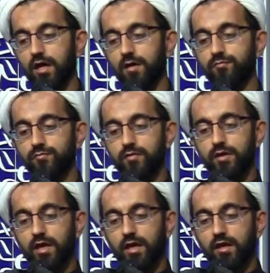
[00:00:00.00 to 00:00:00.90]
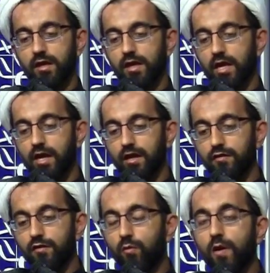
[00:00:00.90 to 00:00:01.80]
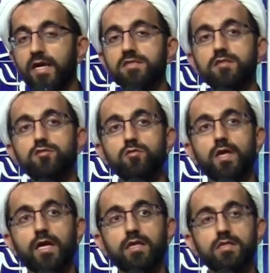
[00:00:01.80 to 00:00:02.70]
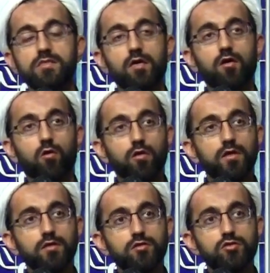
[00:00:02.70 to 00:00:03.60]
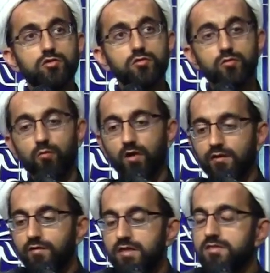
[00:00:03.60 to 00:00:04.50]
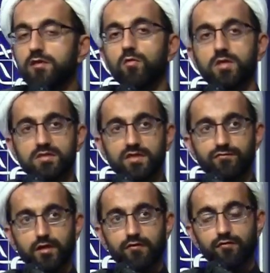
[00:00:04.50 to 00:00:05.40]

the way to do that is according to whatever it is that you want to safeguard.